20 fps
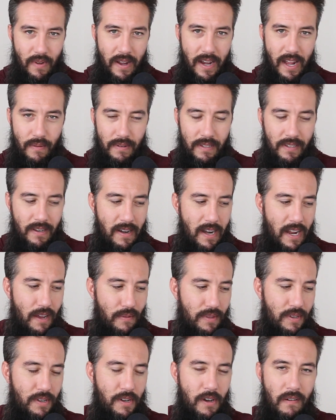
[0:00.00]
Why not? We started
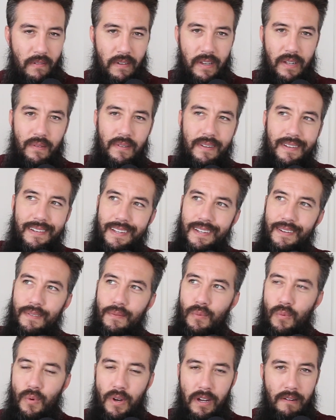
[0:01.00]
out with COVID,
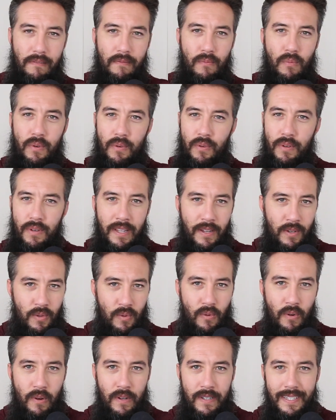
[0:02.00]
we're in
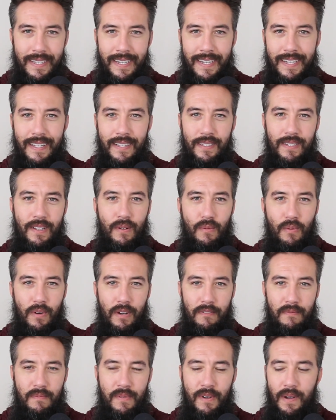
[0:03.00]
quarantine. Let's all
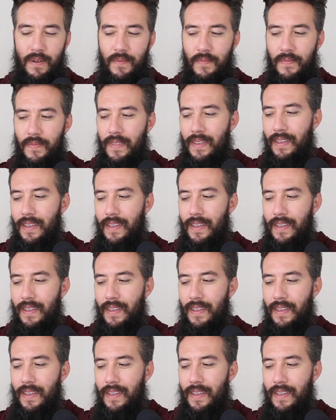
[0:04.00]
work from home.